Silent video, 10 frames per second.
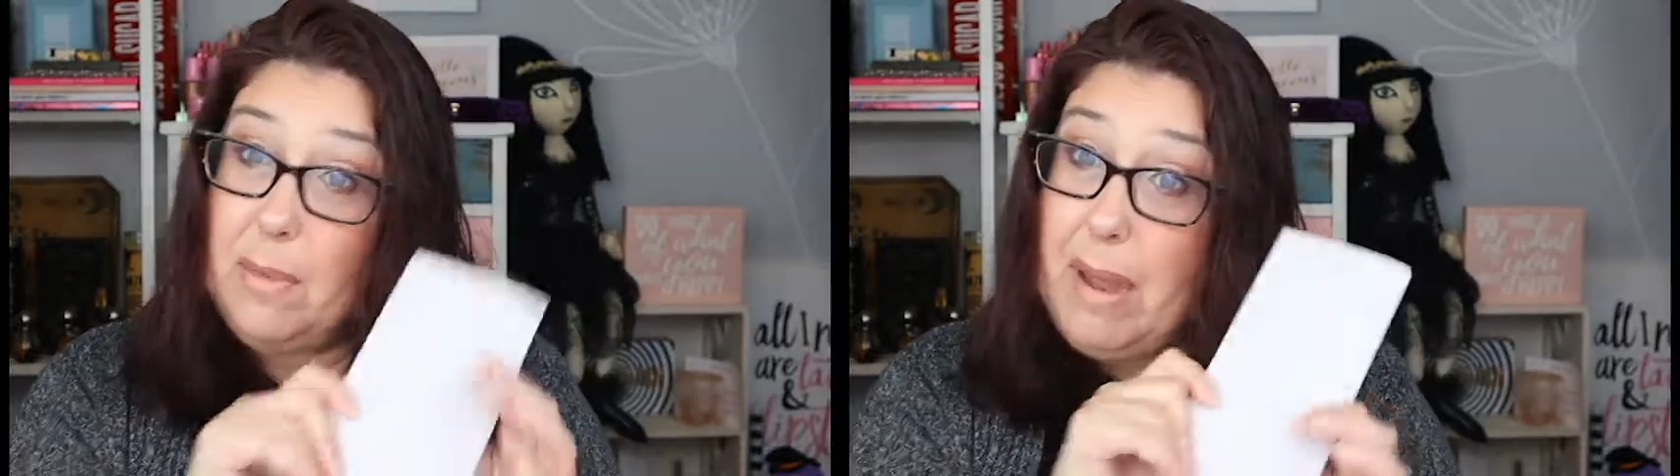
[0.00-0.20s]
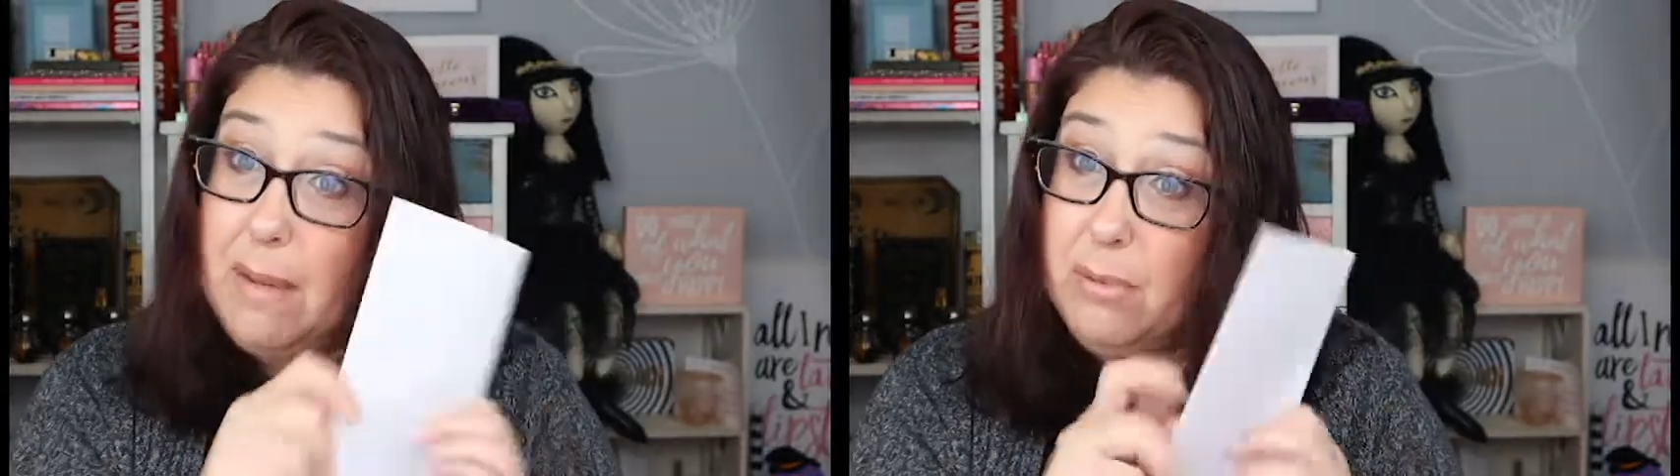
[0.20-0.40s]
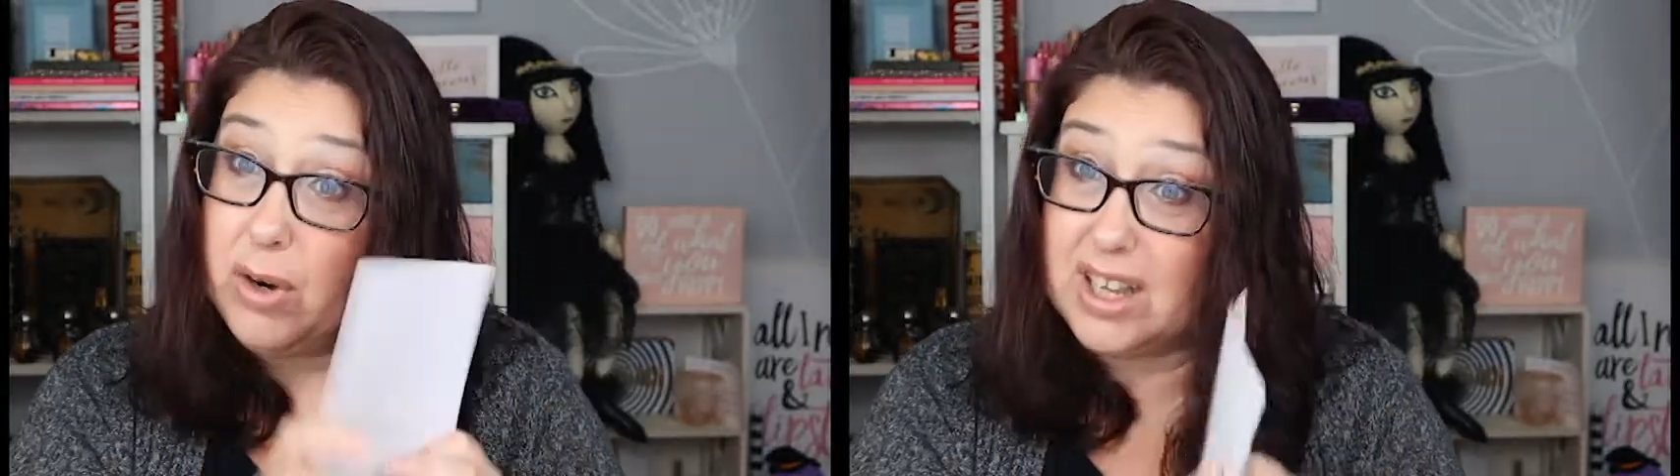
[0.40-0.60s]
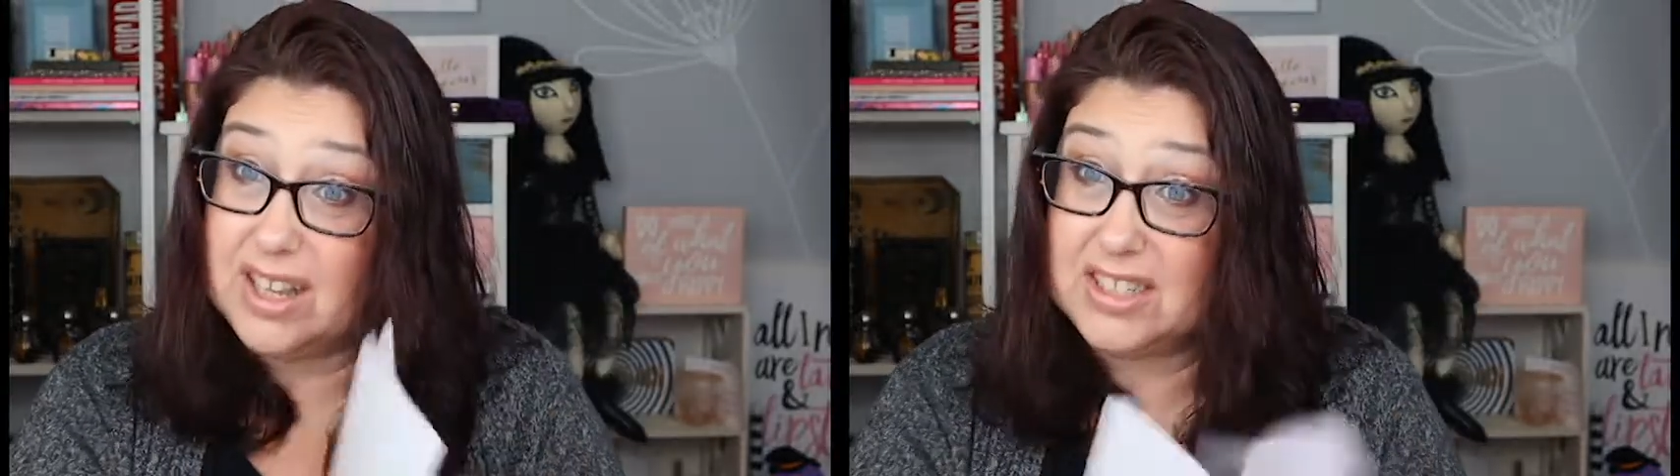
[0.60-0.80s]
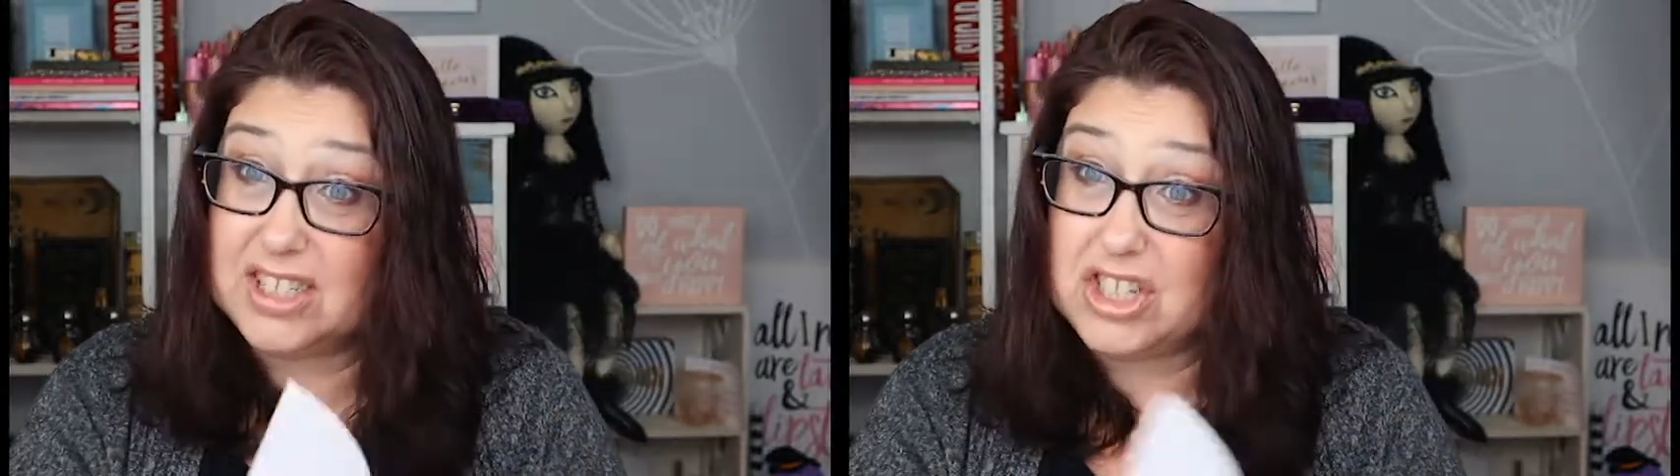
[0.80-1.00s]
the paperwork
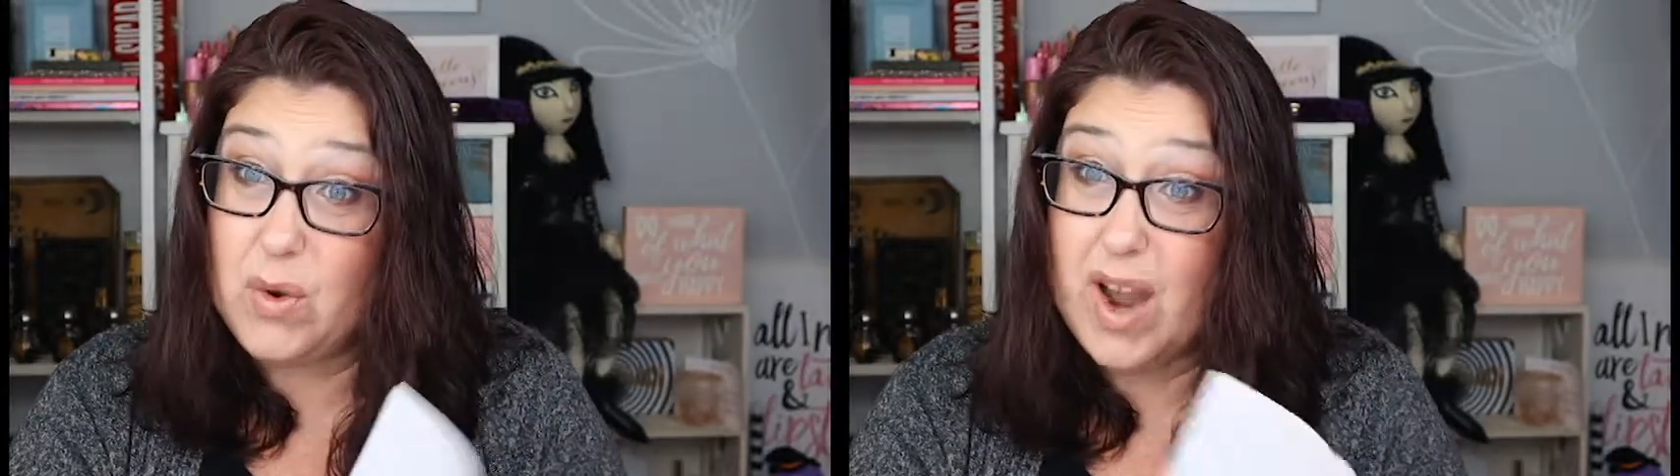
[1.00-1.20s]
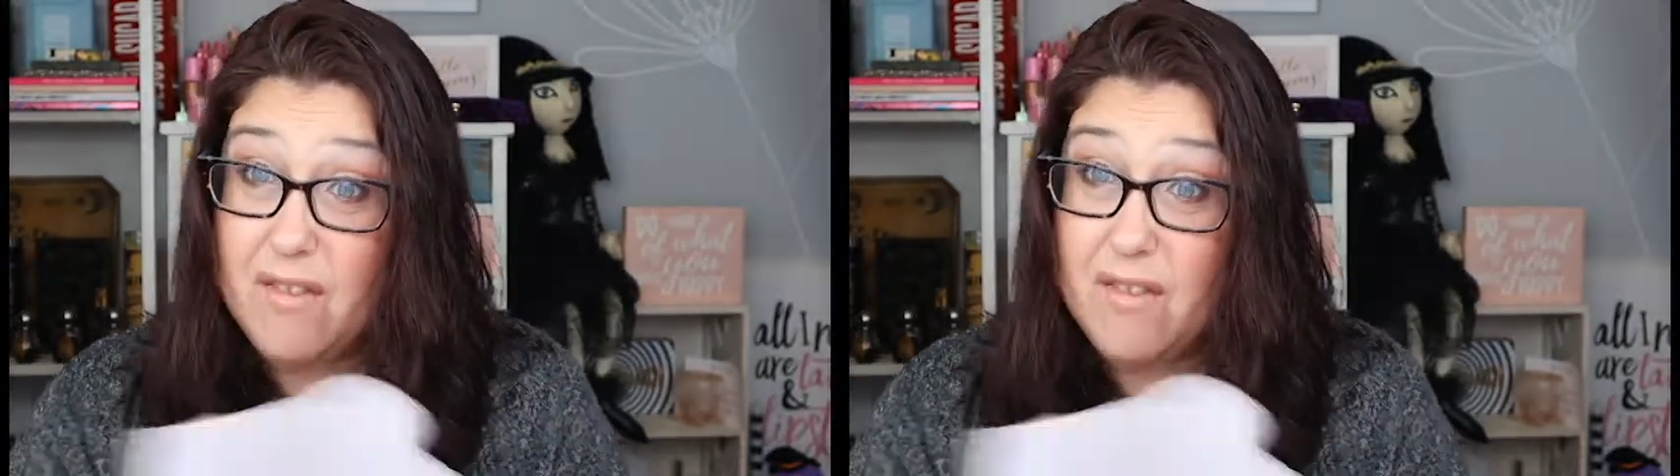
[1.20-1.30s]
lets us know